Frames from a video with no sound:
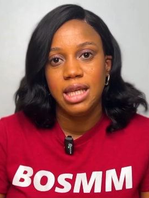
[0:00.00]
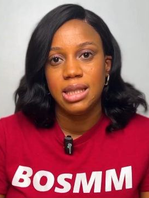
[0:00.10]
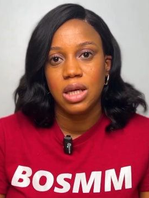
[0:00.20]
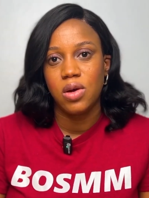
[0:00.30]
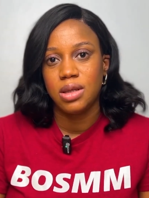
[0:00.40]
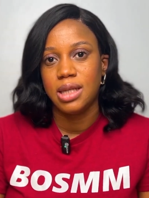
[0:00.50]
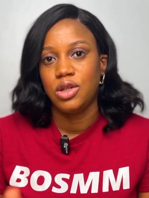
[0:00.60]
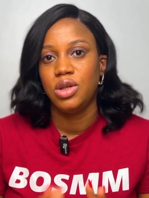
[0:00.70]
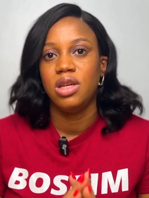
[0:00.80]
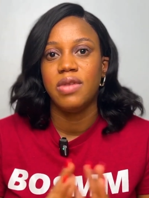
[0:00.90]
it's a course
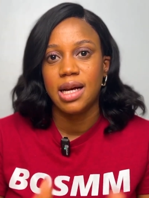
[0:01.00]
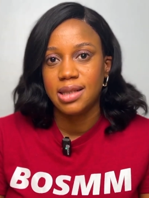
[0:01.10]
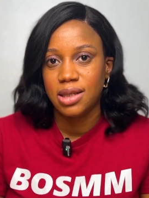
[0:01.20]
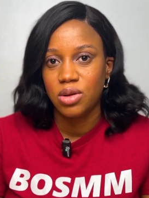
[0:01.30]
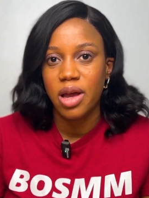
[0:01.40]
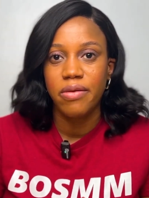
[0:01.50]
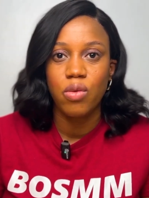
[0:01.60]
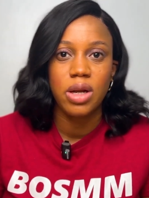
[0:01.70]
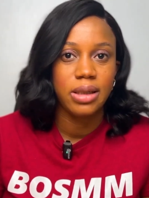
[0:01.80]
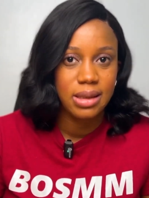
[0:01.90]
that you give access to
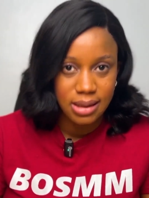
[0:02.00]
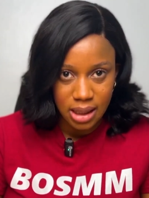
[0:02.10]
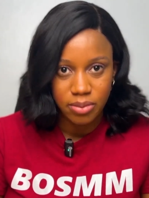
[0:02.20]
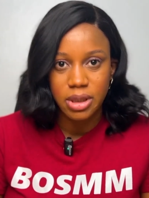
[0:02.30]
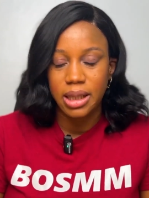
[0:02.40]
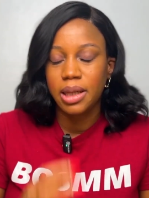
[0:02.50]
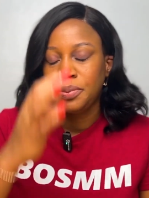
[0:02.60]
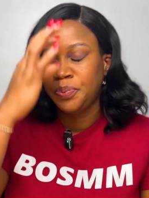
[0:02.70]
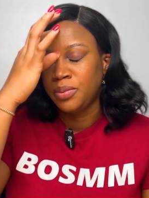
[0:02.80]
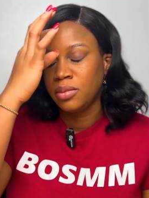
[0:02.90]
everyone on the same day.
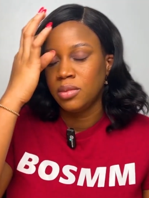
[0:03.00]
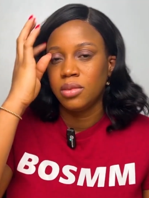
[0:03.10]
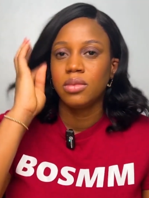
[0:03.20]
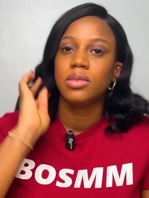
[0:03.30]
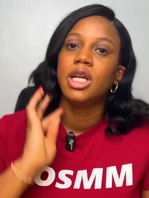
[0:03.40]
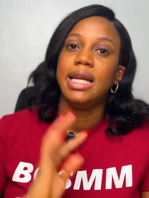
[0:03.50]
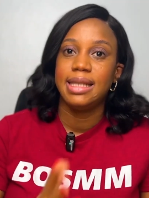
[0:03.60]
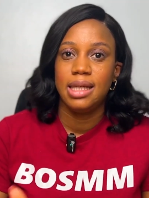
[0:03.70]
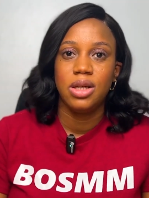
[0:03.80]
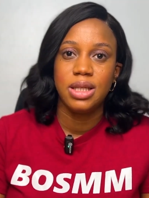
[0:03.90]
Let's
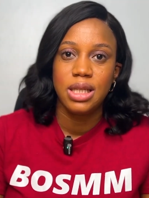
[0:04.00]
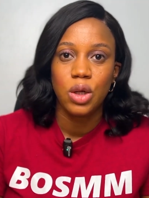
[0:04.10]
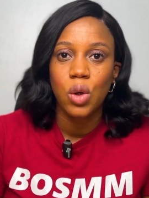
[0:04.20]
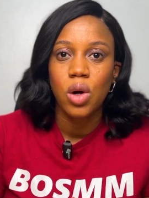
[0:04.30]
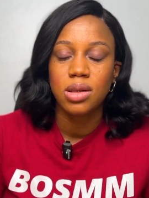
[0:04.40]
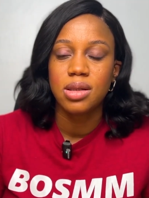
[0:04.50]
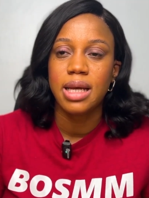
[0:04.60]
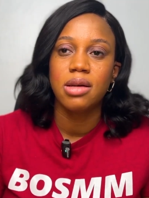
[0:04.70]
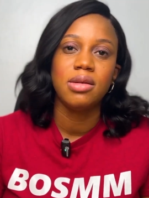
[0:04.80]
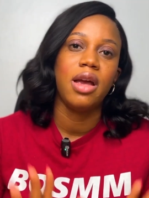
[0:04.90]
say you're using a cohort
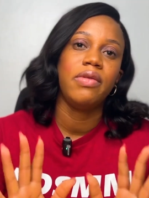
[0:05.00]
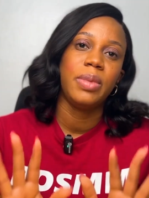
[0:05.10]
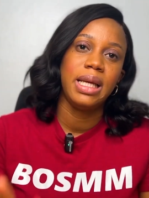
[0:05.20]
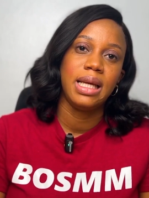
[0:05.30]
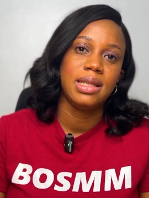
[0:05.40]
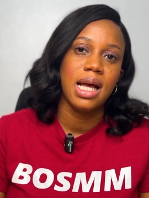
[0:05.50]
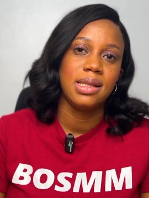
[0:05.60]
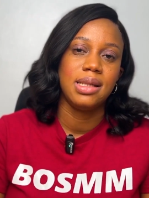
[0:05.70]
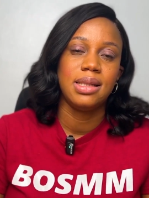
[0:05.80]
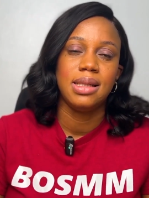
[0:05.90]
style, so everybody gets
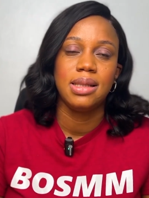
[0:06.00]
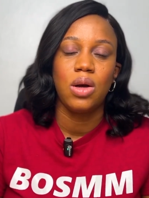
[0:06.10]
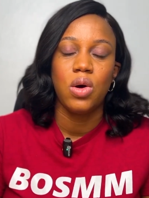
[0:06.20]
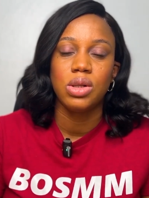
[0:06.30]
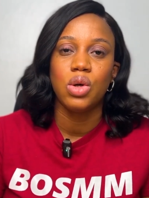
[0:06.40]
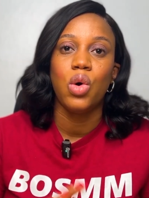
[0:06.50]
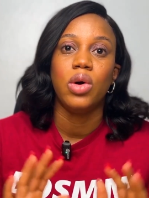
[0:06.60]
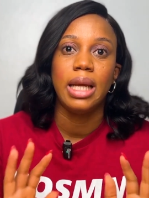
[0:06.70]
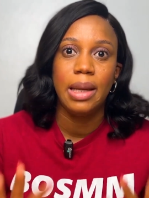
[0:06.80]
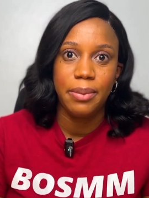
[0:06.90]
access to this course
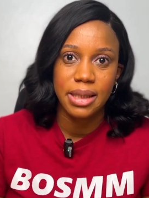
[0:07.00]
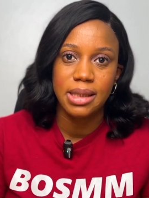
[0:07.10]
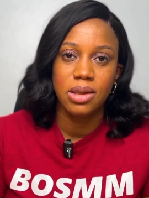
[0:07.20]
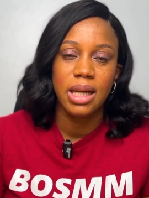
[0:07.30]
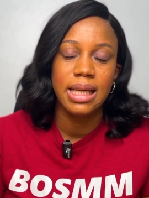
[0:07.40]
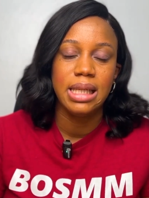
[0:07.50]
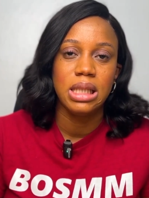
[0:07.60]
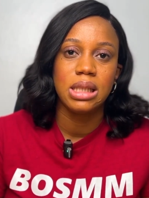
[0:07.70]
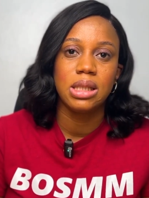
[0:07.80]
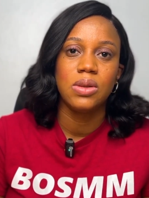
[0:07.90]
on a particular date.
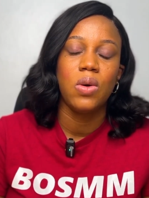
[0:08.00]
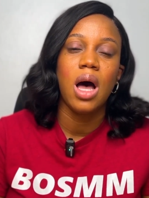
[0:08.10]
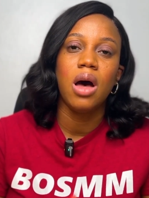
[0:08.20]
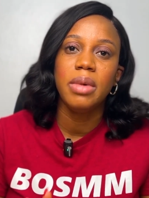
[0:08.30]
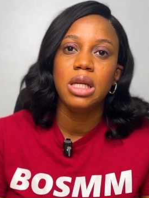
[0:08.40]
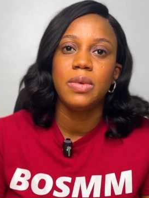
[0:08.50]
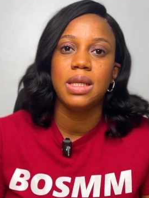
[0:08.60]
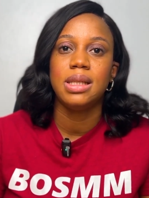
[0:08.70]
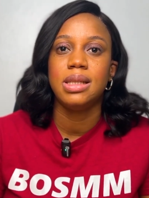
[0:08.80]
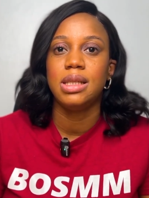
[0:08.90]
So how many
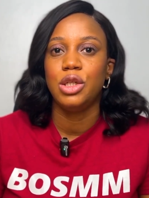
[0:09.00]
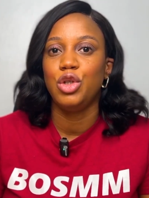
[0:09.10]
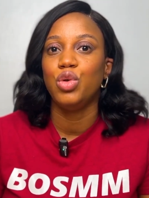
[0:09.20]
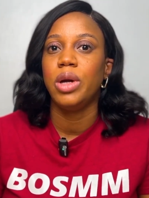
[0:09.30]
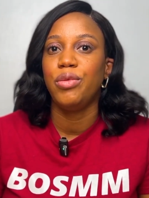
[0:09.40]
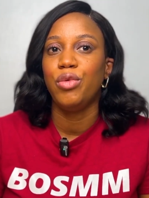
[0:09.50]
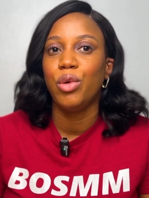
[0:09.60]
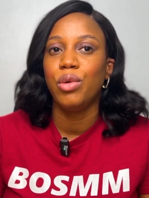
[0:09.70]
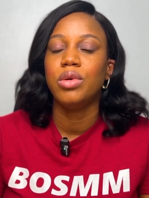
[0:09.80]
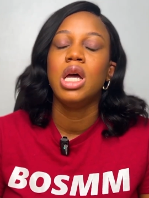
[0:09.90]
persons did you
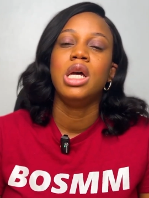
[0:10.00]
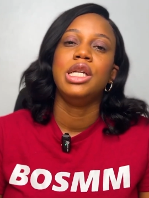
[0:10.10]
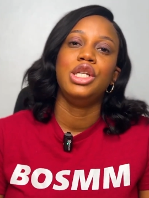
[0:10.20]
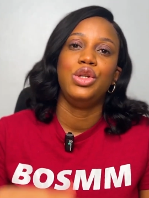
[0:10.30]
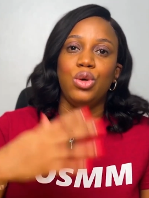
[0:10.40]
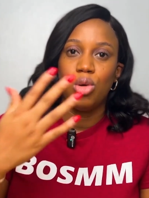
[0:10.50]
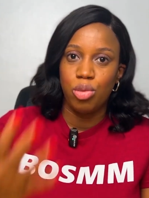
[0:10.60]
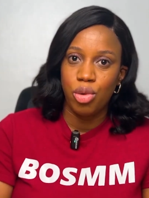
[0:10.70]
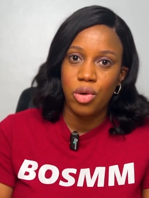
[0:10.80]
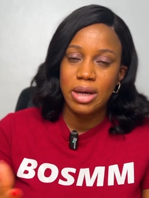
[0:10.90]
enroll? Did you
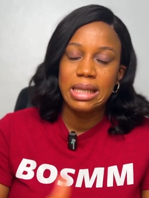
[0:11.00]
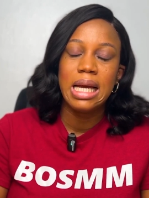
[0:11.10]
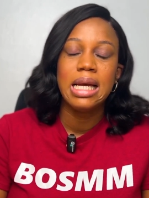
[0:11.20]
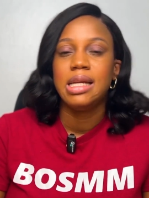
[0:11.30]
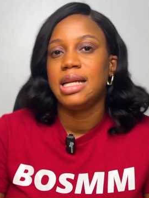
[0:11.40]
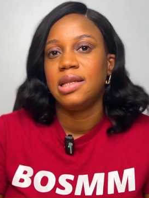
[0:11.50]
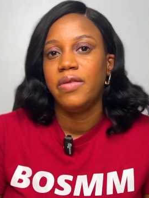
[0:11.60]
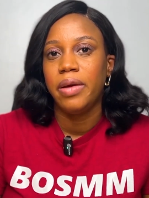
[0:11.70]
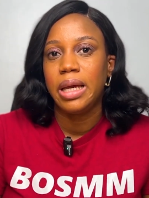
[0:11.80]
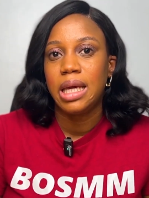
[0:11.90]
onboard? That's a
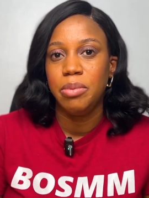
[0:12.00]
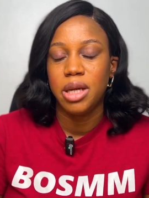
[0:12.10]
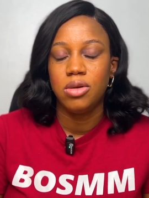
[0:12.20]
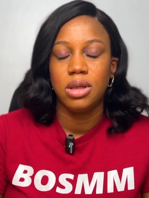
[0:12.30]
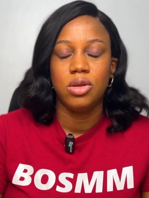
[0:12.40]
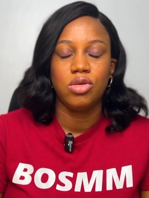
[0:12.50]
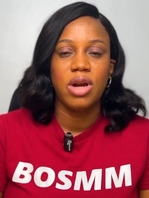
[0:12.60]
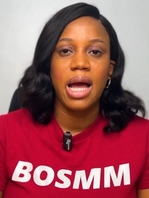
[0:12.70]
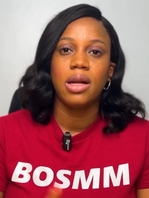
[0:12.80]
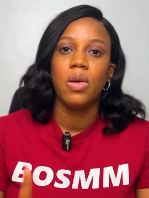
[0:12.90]
very key metric to
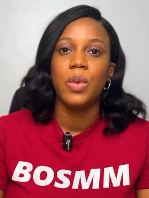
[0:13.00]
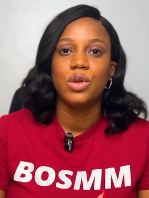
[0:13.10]
track. Number